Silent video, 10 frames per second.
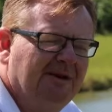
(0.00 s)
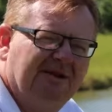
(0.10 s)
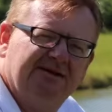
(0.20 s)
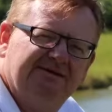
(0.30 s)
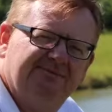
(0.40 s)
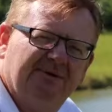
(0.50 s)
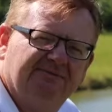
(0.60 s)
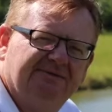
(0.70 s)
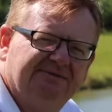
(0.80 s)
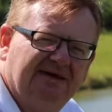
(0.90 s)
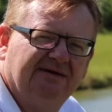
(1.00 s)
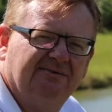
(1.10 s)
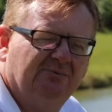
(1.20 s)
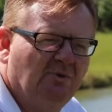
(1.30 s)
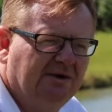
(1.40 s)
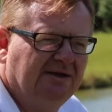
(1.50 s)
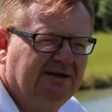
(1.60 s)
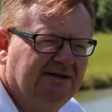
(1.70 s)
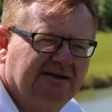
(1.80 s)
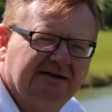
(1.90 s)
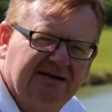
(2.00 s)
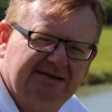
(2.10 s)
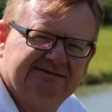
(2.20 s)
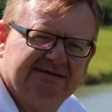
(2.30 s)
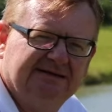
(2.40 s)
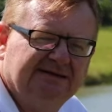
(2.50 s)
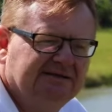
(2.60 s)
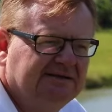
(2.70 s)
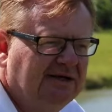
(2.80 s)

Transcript: ability to be able to tie them quickly, easily,